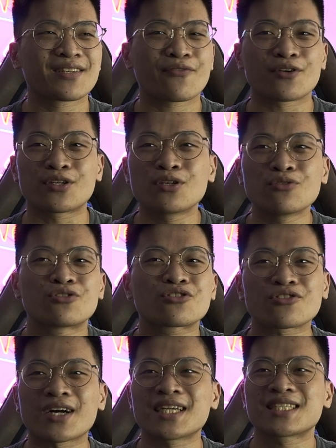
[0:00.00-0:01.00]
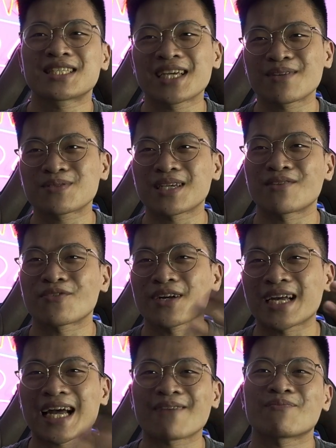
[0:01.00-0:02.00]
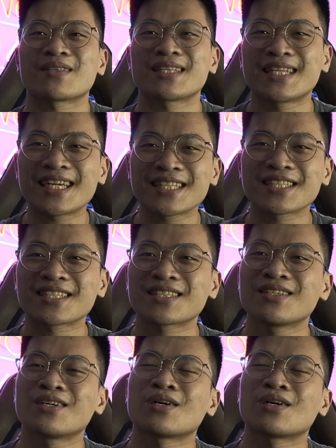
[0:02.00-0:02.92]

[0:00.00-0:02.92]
for huge triceps and for cap delts,